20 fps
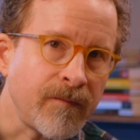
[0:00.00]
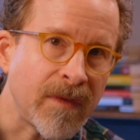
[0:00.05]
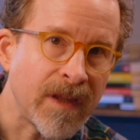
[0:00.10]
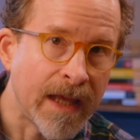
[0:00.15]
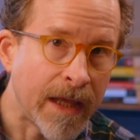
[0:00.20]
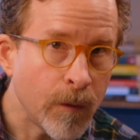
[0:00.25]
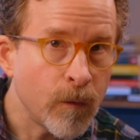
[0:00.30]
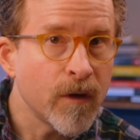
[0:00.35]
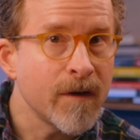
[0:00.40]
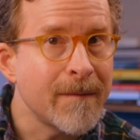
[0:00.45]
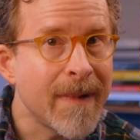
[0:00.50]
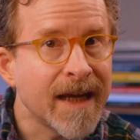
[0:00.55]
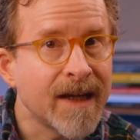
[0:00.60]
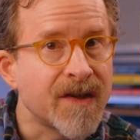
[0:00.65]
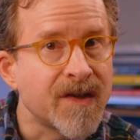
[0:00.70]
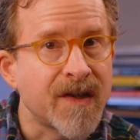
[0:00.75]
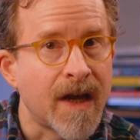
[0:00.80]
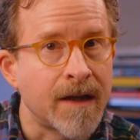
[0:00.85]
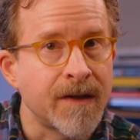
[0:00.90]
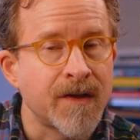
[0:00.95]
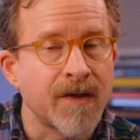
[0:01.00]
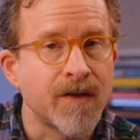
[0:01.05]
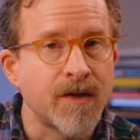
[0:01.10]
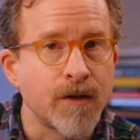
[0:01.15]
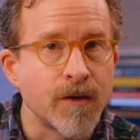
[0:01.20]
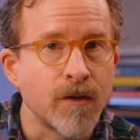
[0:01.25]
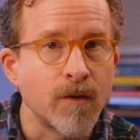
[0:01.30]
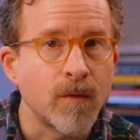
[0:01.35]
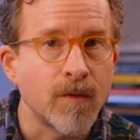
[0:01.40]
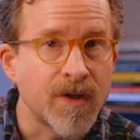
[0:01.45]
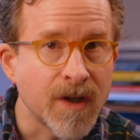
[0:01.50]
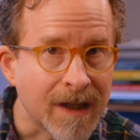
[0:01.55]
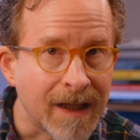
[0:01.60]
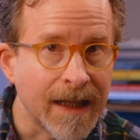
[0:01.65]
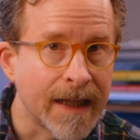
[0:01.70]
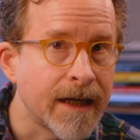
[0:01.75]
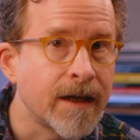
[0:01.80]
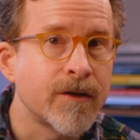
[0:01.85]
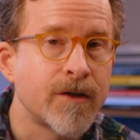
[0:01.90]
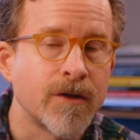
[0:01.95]
it would make sense to, to
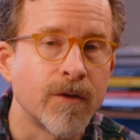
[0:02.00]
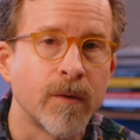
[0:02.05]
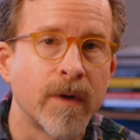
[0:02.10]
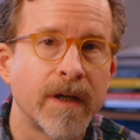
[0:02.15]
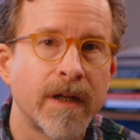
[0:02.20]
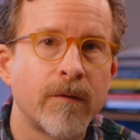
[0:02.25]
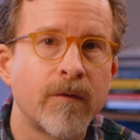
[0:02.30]
cling to it.